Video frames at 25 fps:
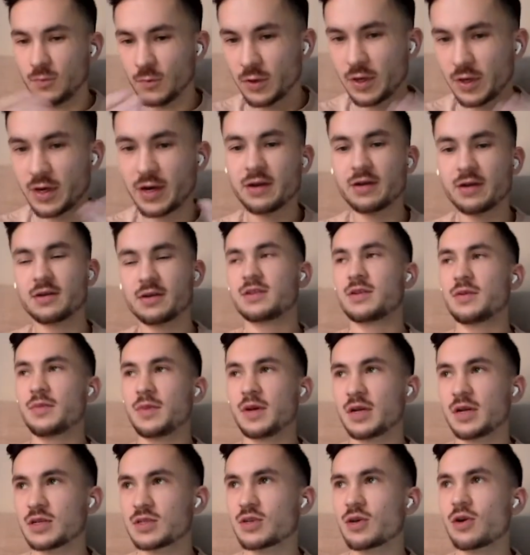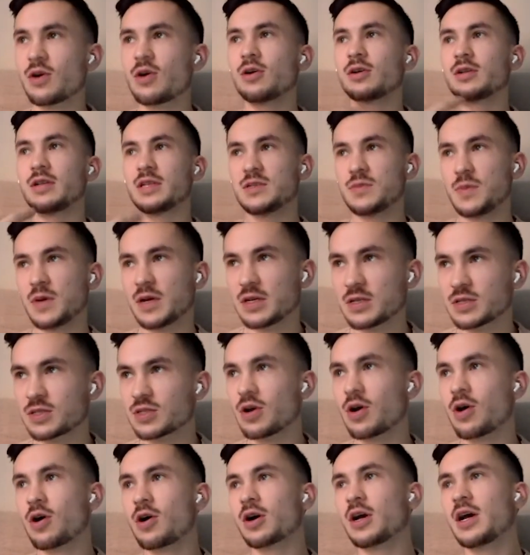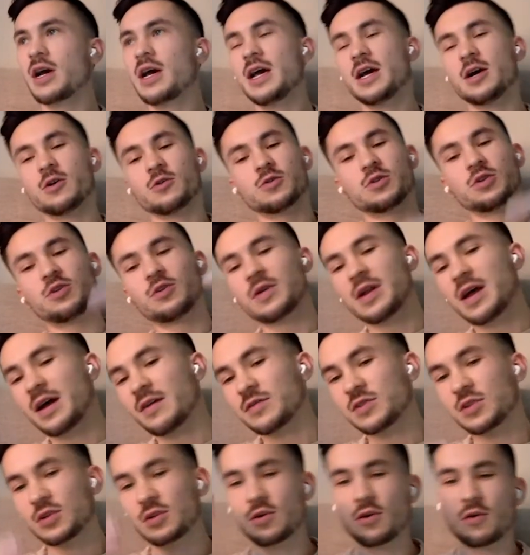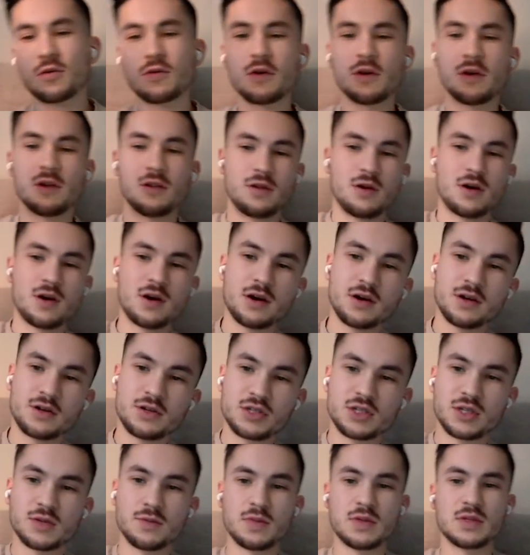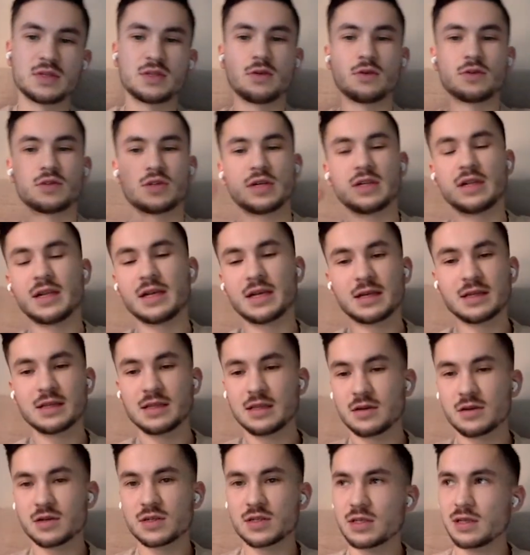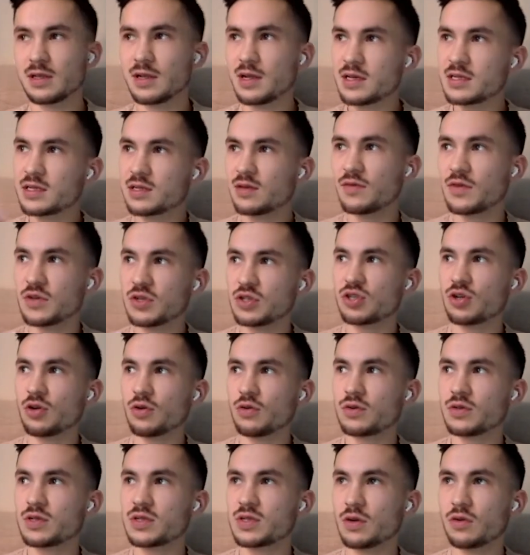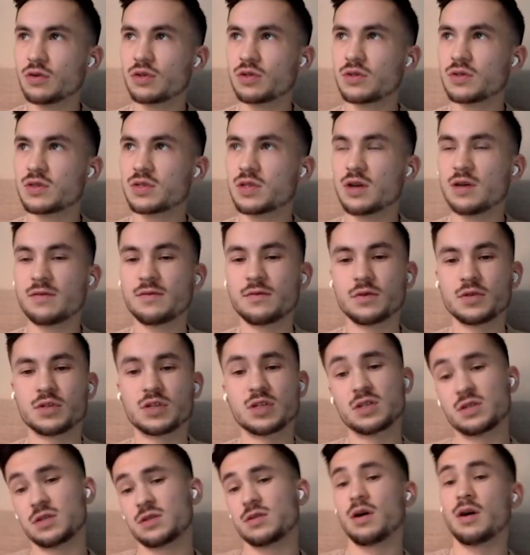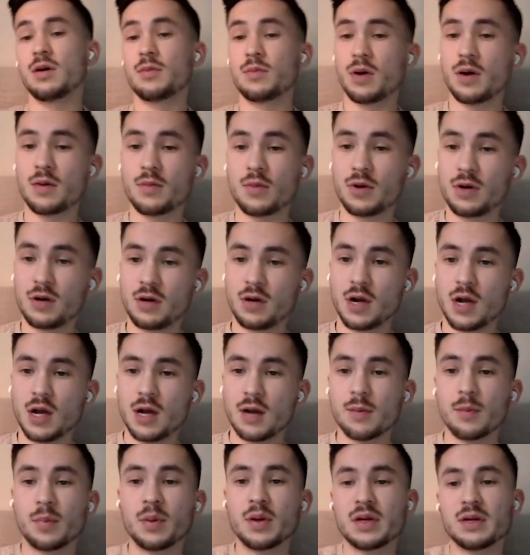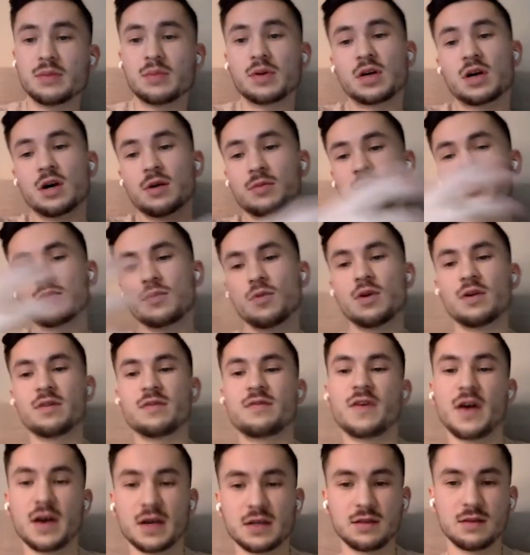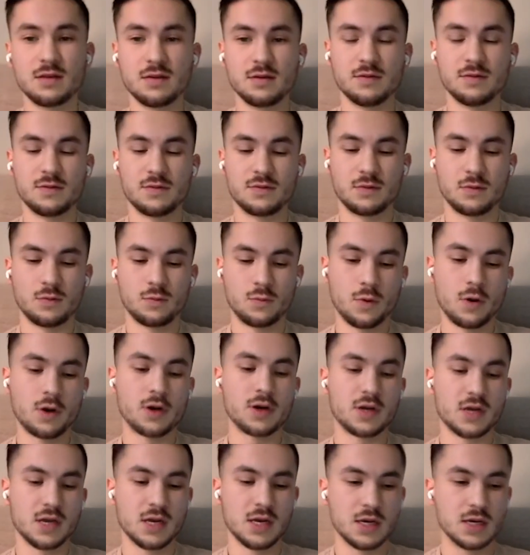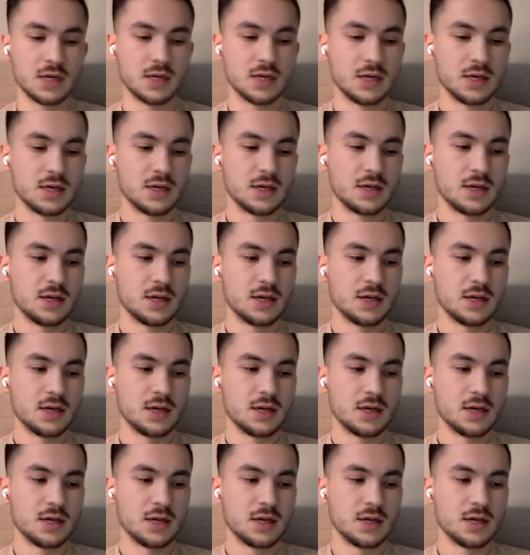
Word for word: we're here to make a song. Let's make a song. You don't have to go to lunch and be social. Like there's less of the show, social stuff, which is a bummer, but it becomes more effective working